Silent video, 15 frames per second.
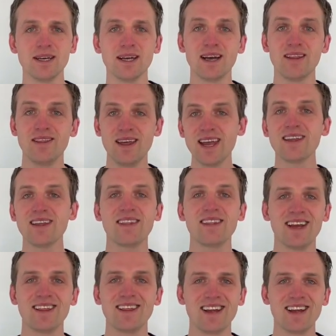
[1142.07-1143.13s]
And there and
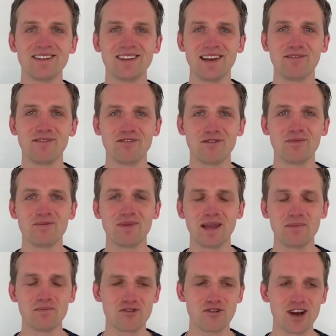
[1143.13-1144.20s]
there in their living room,
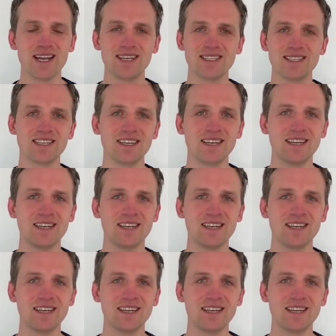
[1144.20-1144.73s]
they prayed,